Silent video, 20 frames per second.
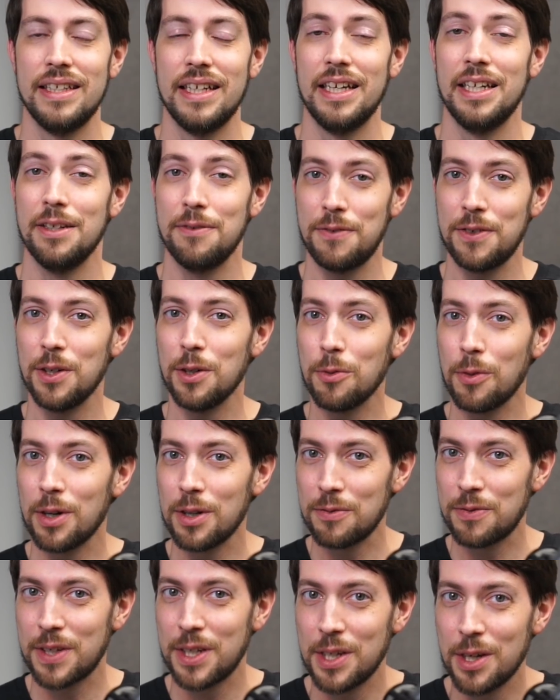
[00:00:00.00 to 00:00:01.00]
And if you're one
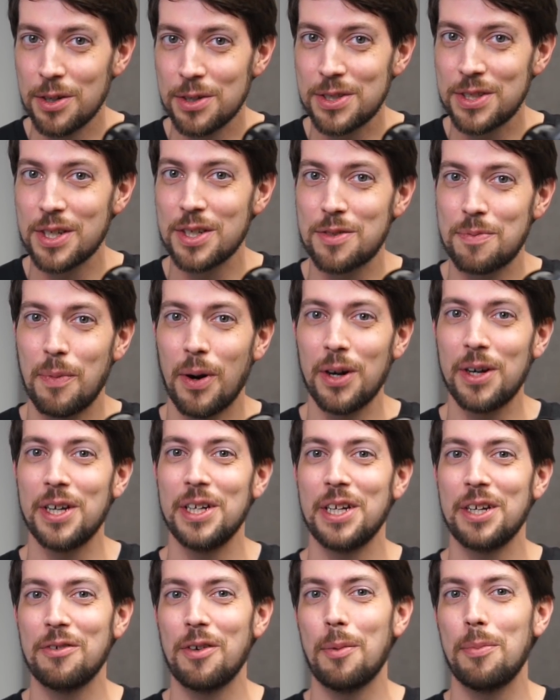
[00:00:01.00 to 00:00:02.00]
of Kioxia's
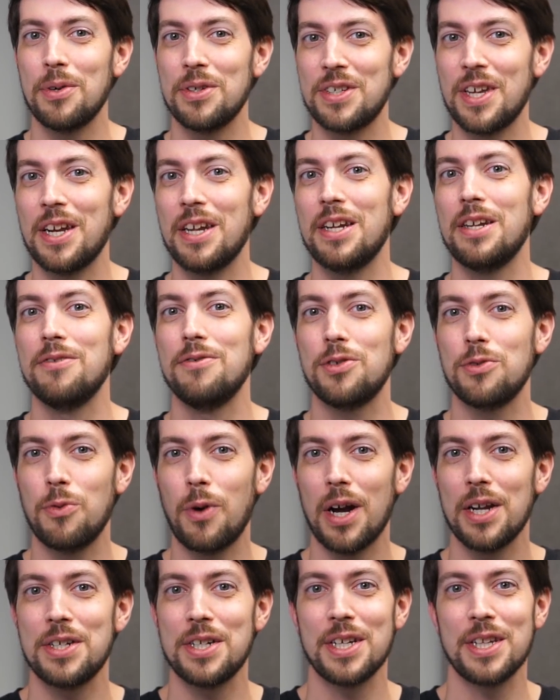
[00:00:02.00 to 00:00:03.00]
marketing representatives
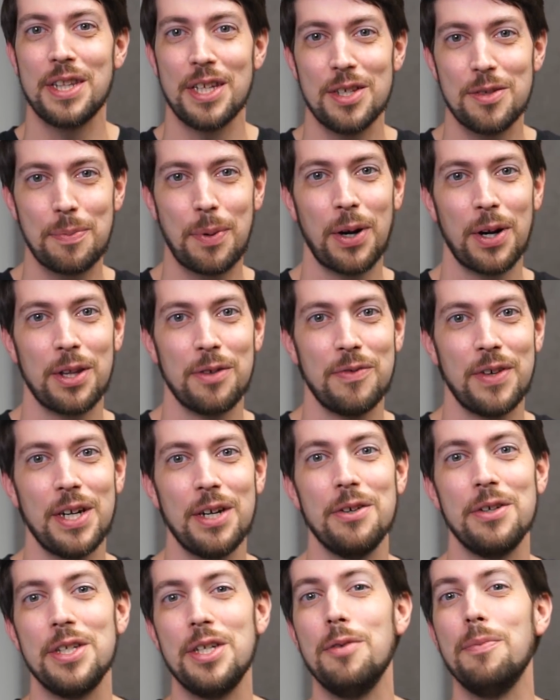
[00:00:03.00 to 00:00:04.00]
watching this part of the
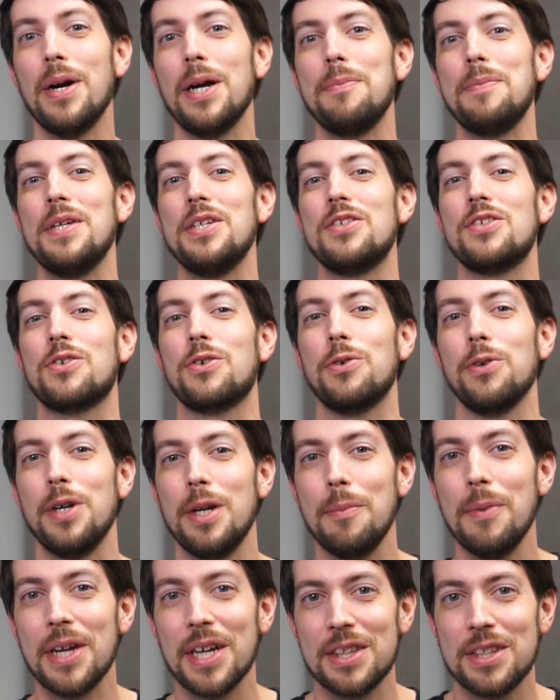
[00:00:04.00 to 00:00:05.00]
video, you might be
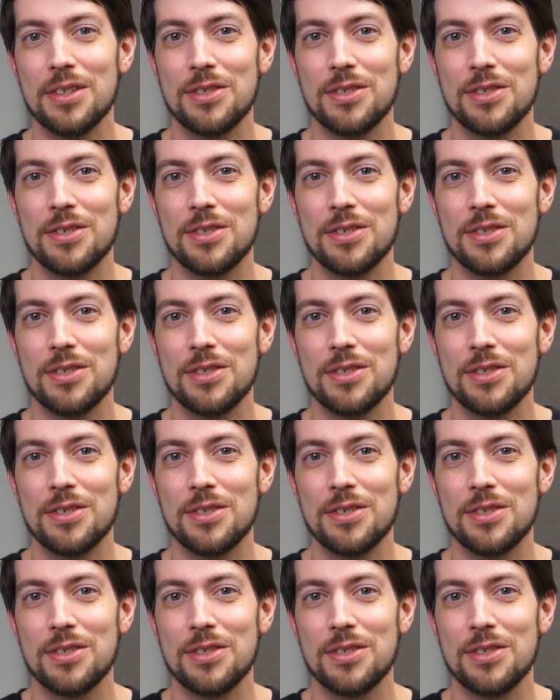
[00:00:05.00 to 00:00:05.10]
screaming at the